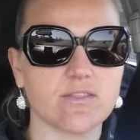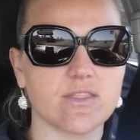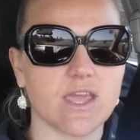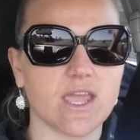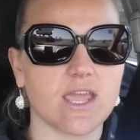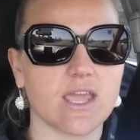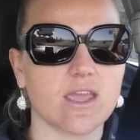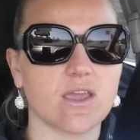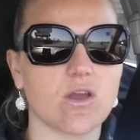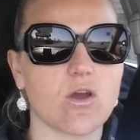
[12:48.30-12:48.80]

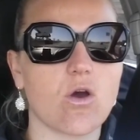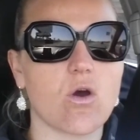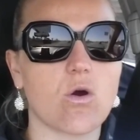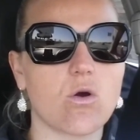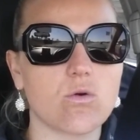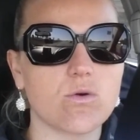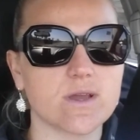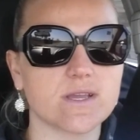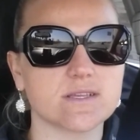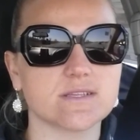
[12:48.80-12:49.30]
They
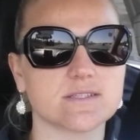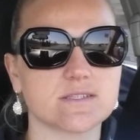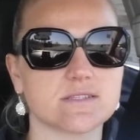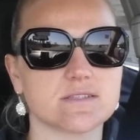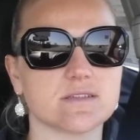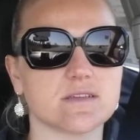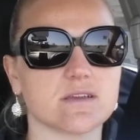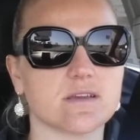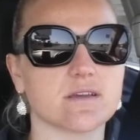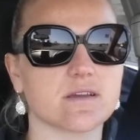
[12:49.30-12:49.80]

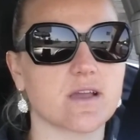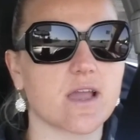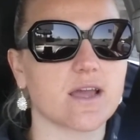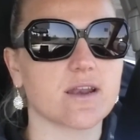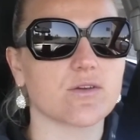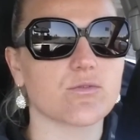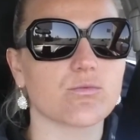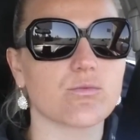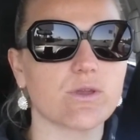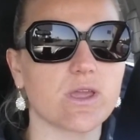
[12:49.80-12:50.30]
always
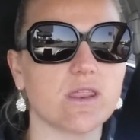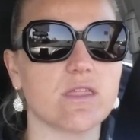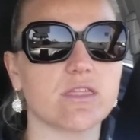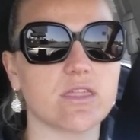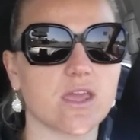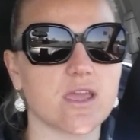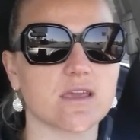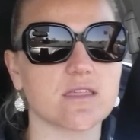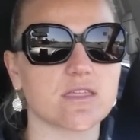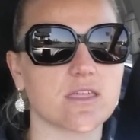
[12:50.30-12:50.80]
kind of
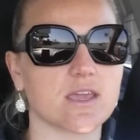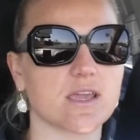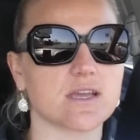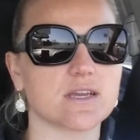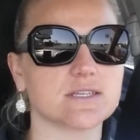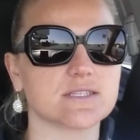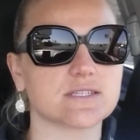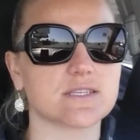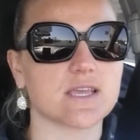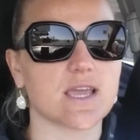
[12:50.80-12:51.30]
rethink
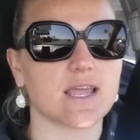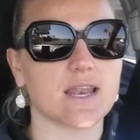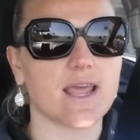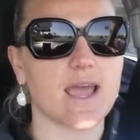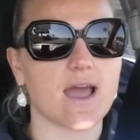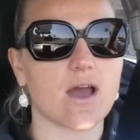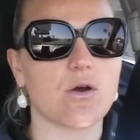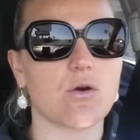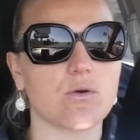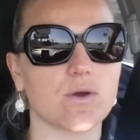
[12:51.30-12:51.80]
things and
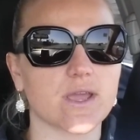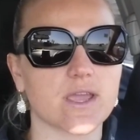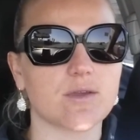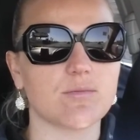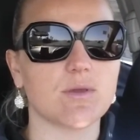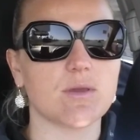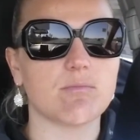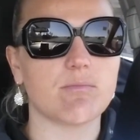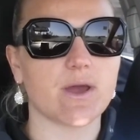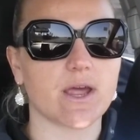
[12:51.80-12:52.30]
how it
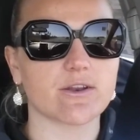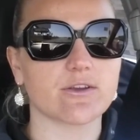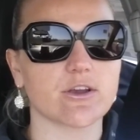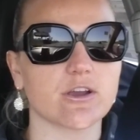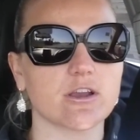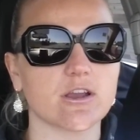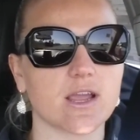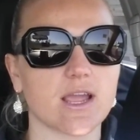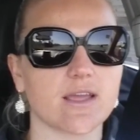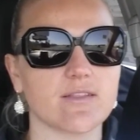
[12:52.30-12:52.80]
can be
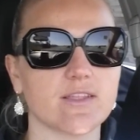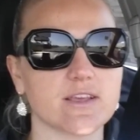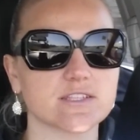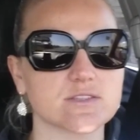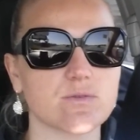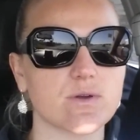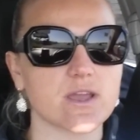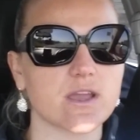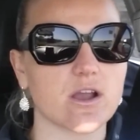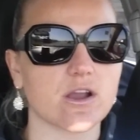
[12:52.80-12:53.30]
better, and
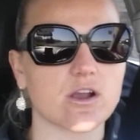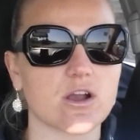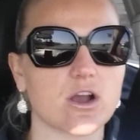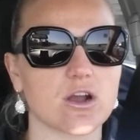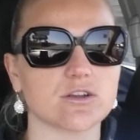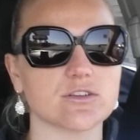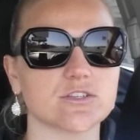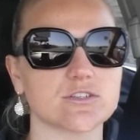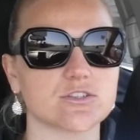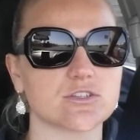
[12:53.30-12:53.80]
that's why our
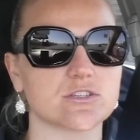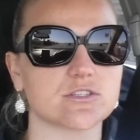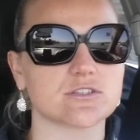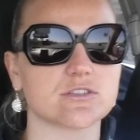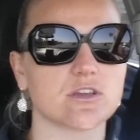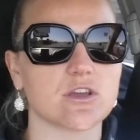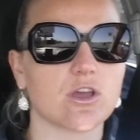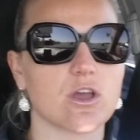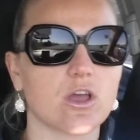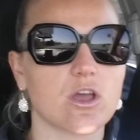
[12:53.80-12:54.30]
cars are just,
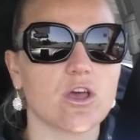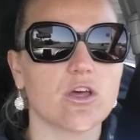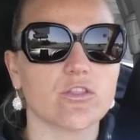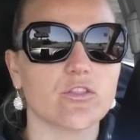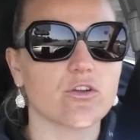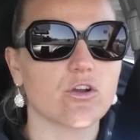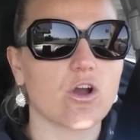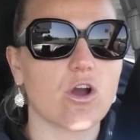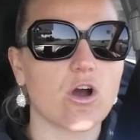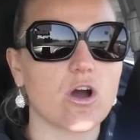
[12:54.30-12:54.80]

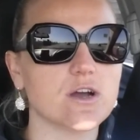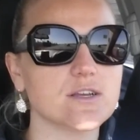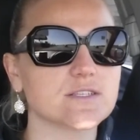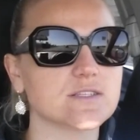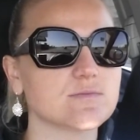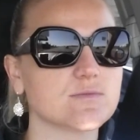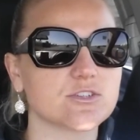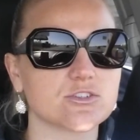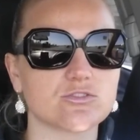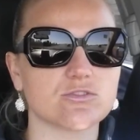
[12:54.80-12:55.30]
they're
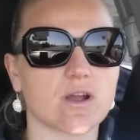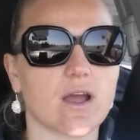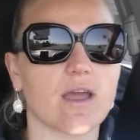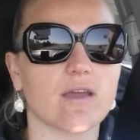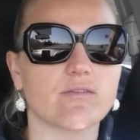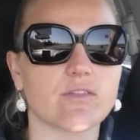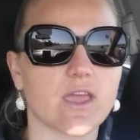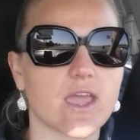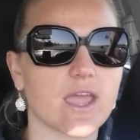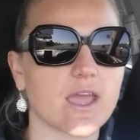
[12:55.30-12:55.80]
awesome to
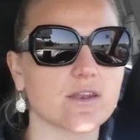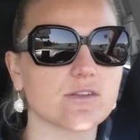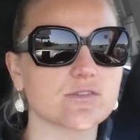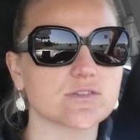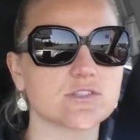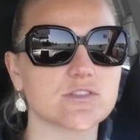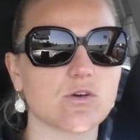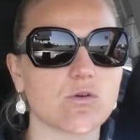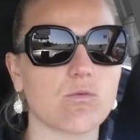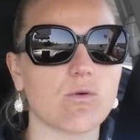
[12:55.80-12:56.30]
drive. They handle
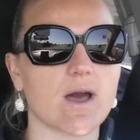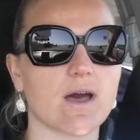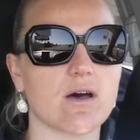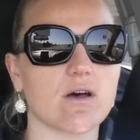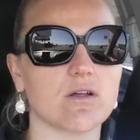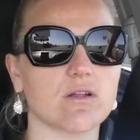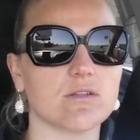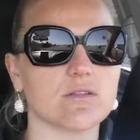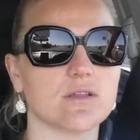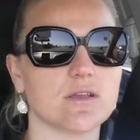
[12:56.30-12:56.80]
so
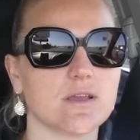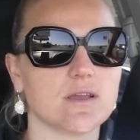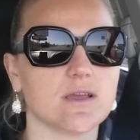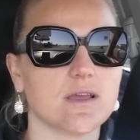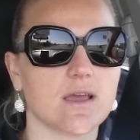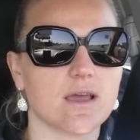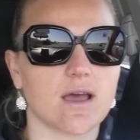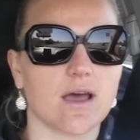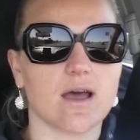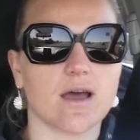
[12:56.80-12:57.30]
well.
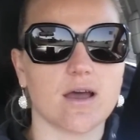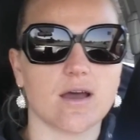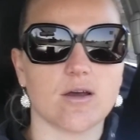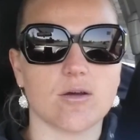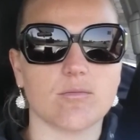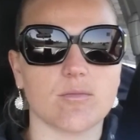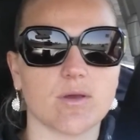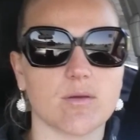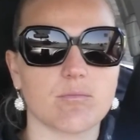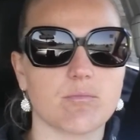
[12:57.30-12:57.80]

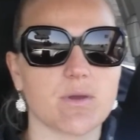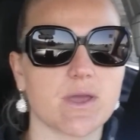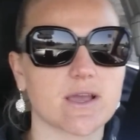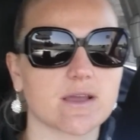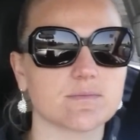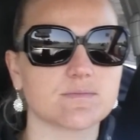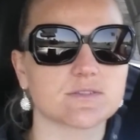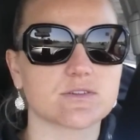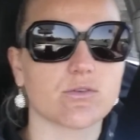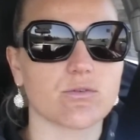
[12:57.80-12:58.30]

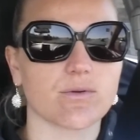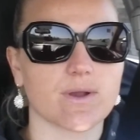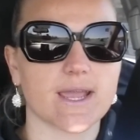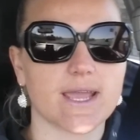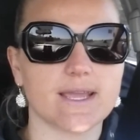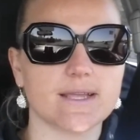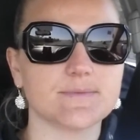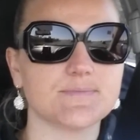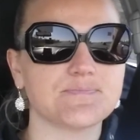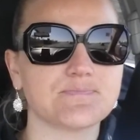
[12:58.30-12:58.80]
Pickup's
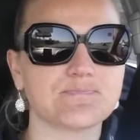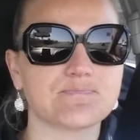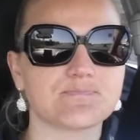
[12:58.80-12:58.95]
great.